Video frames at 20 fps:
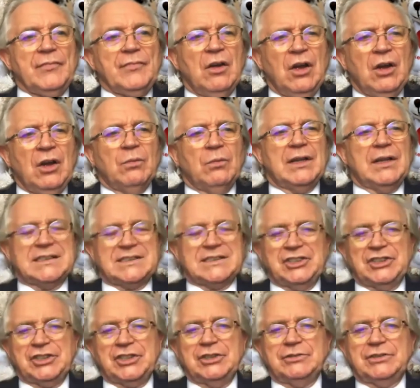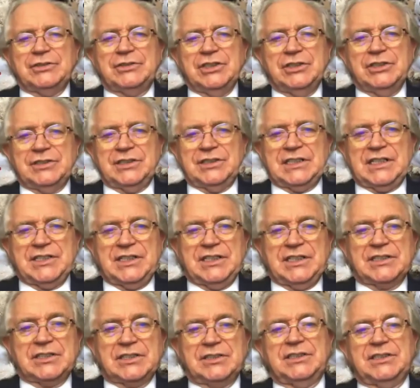Well, that's the excuse he uses. I think
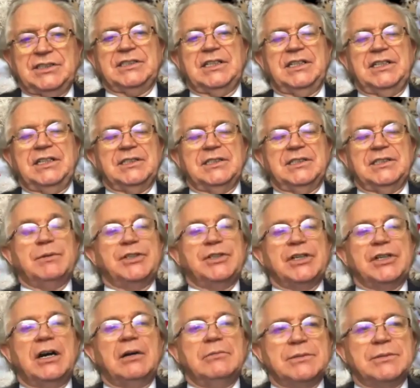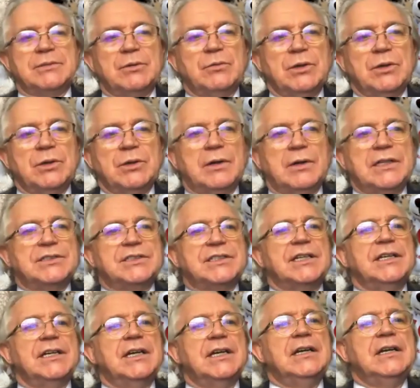it's because he's still in his pajamas, but we'll wait and see.
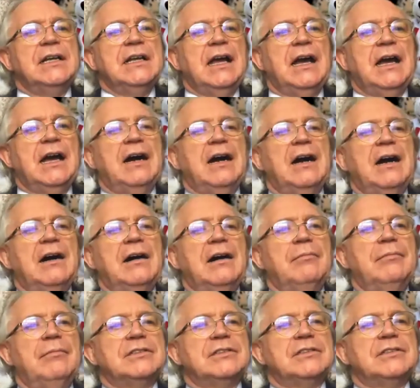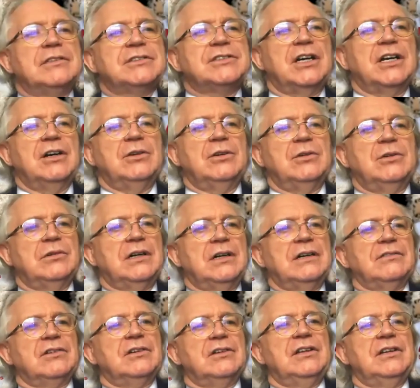So I've got
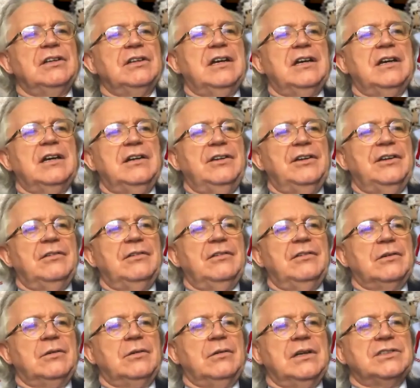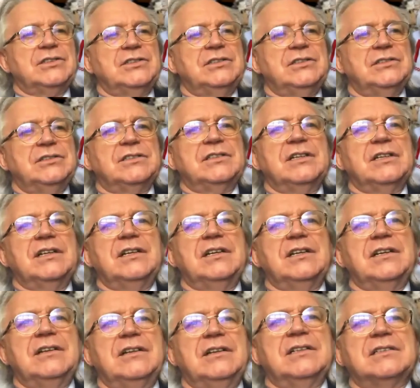questions there.
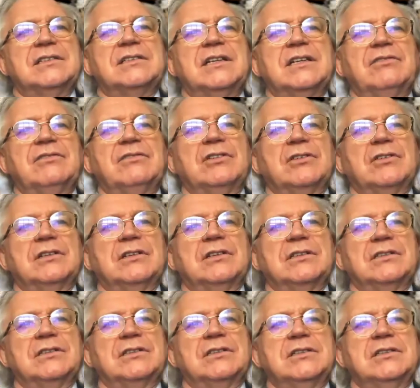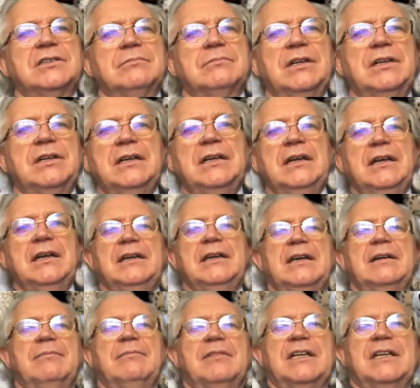Let's have a look at the top. Yeah,
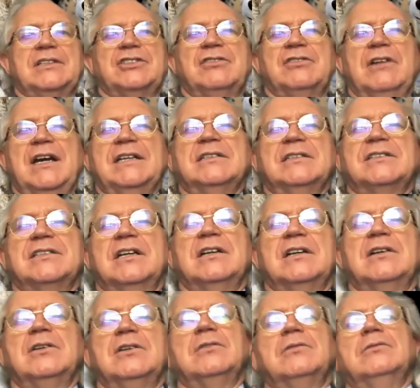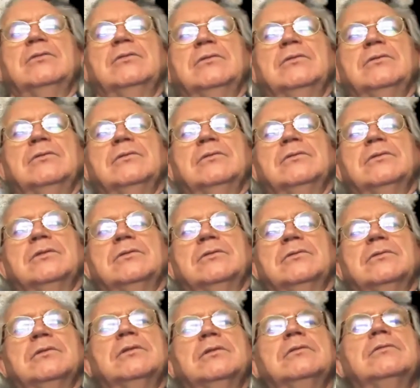that's great. So,
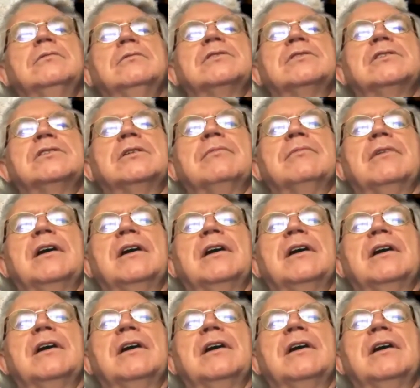what's up there?